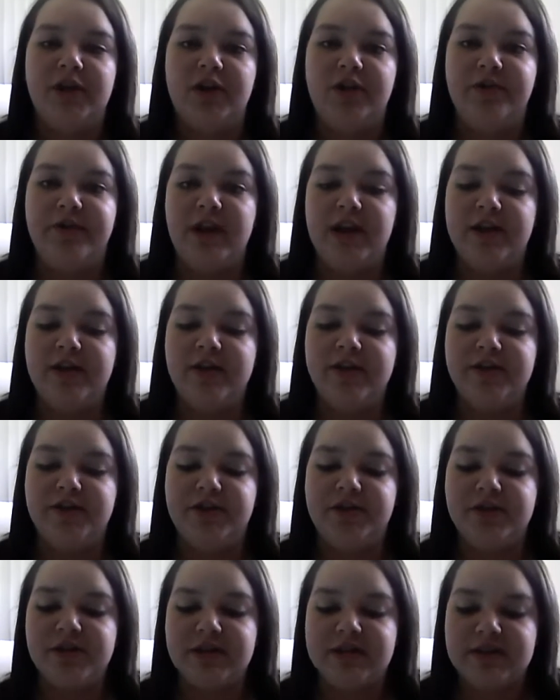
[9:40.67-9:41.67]
You need the
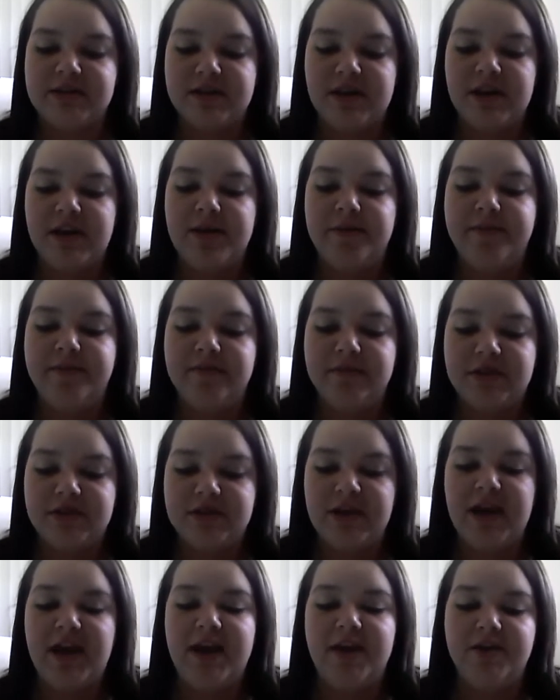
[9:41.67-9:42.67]
student's name,
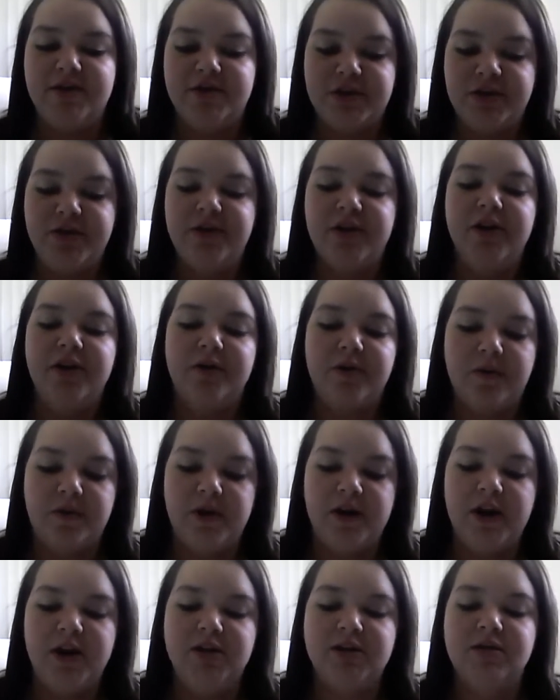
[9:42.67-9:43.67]
date, tutor,
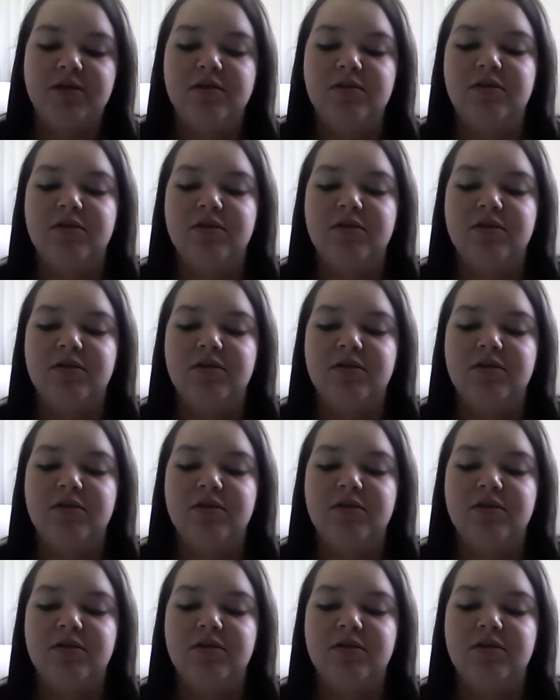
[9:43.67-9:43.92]
course,